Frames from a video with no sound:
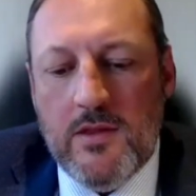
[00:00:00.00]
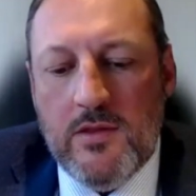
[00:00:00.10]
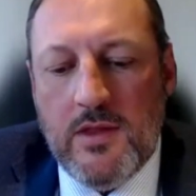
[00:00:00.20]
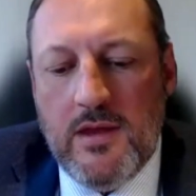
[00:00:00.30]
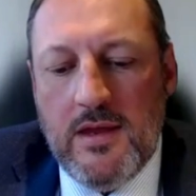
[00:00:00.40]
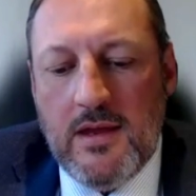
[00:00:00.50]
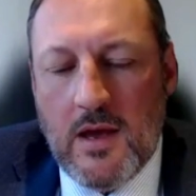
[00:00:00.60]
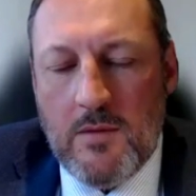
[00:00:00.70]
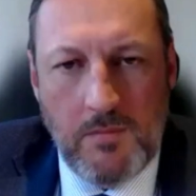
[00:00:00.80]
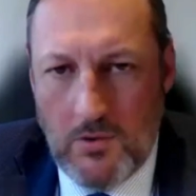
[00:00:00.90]
the
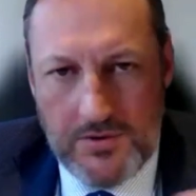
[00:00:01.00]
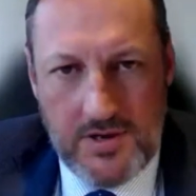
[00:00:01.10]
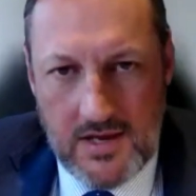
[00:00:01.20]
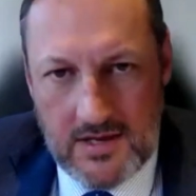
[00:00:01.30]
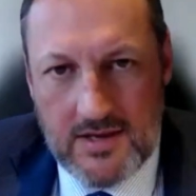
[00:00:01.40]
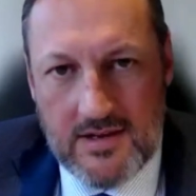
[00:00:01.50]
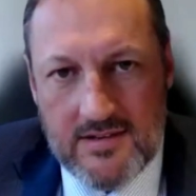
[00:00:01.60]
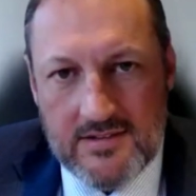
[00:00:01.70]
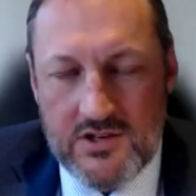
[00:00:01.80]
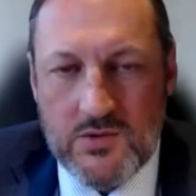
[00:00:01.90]

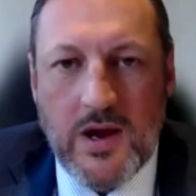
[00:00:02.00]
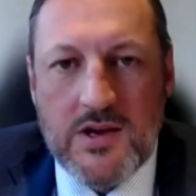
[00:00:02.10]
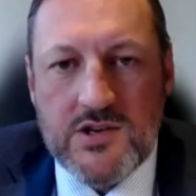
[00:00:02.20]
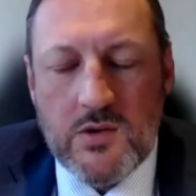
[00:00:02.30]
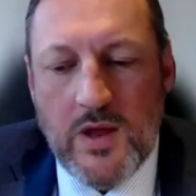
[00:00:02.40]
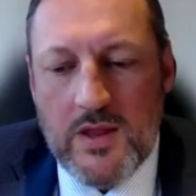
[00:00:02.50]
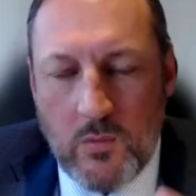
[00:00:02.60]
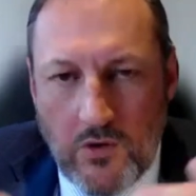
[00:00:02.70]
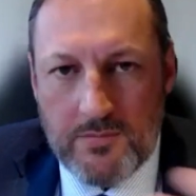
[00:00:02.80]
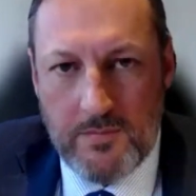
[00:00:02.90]
multi-year situation where there
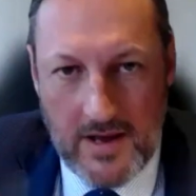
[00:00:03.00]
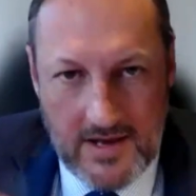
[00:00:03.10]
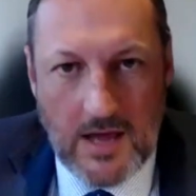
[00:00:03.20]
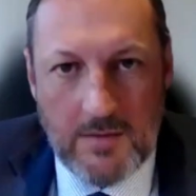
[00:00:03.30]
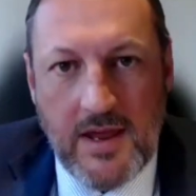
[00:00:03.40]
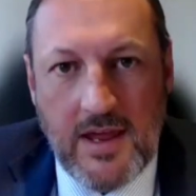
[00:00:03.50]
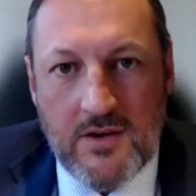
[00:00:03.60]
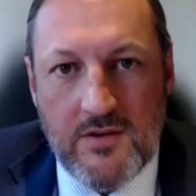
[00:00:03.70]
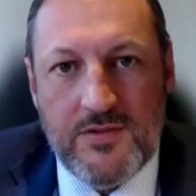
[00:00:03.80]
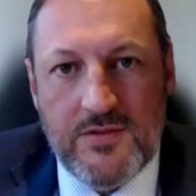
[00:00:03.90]
was money coming
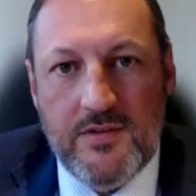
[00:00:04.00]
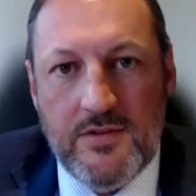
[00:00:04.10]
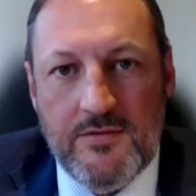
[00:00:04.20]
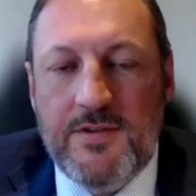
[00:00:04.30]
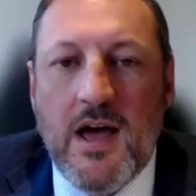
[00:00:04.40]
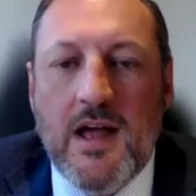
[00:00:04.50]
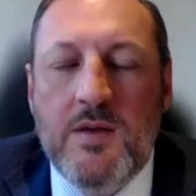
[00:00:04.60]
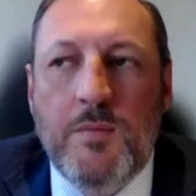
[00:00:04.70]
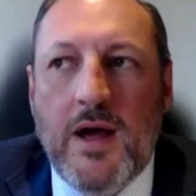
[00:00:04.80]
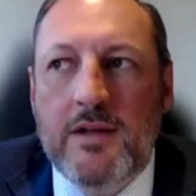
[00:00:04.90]
out of the
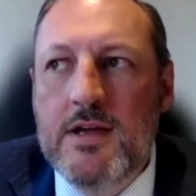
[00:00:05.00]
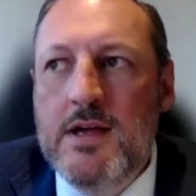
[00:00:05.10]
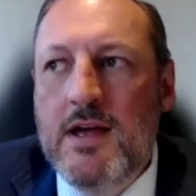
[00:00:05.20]
fund, but